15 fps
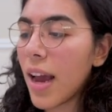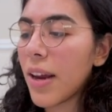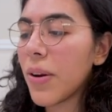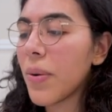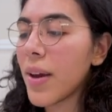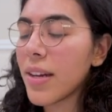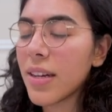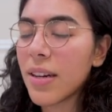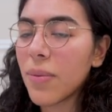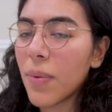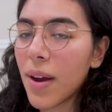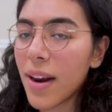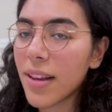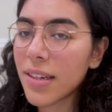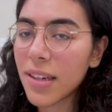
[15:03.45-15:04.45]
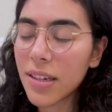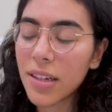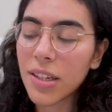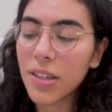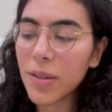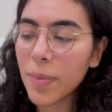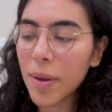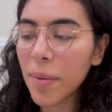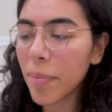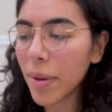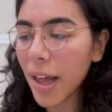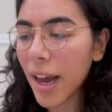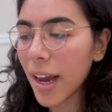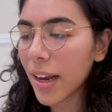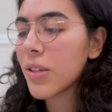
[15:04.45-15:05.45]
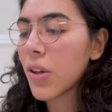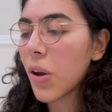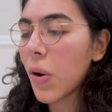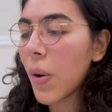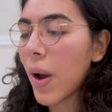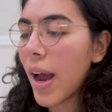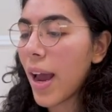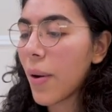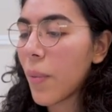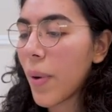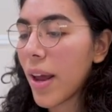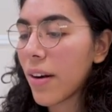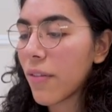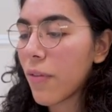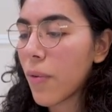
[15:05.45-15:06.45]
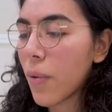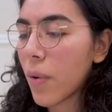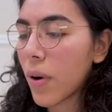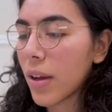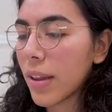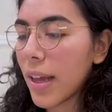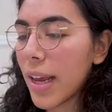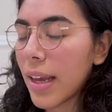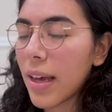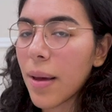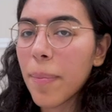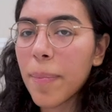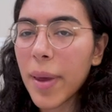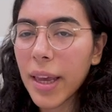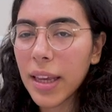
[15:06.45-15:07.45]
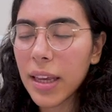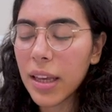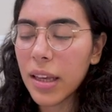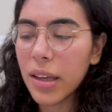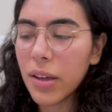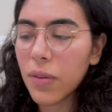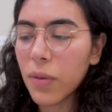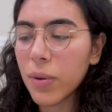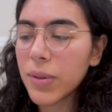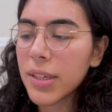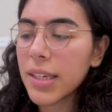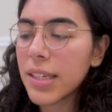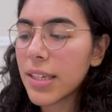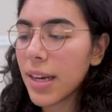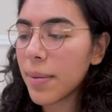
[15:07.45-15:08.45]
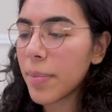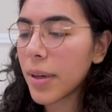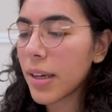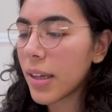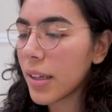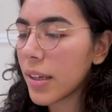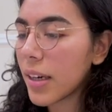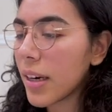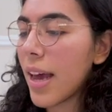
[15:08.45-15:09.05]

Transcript: I knew I didn't want it to just be black, so I went for like a pinky rosy type of color,